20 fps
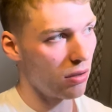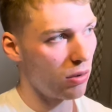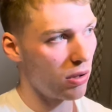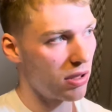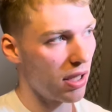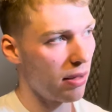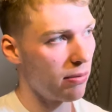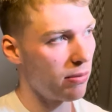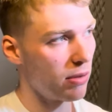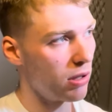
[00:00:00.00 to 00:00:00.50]
what's
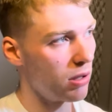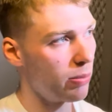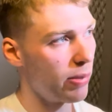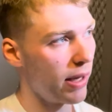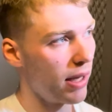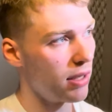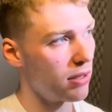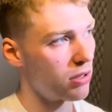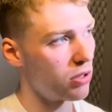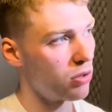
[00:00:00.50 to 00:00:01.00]
happened in the
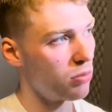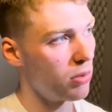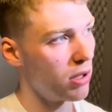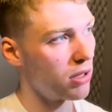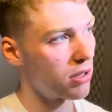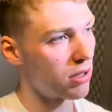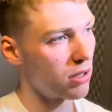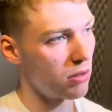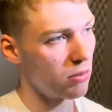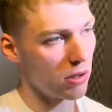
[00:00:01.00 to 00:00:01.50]
past too
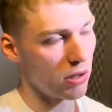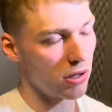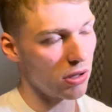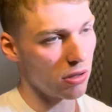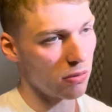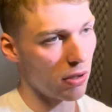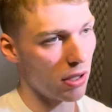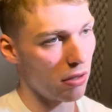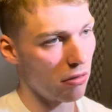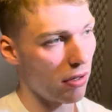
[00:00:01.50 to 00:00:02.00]
much because we
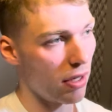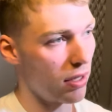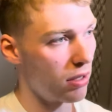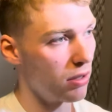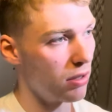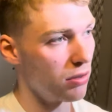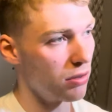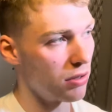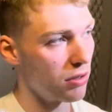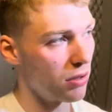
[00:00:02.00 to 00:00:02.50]
just want to write our
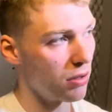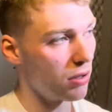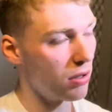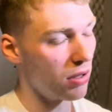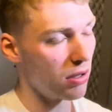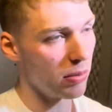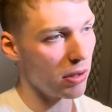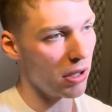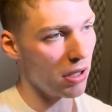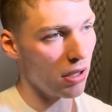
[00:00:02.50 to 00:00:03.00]
own
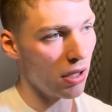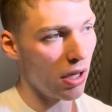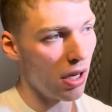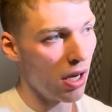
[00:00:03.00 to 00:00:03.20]
story, but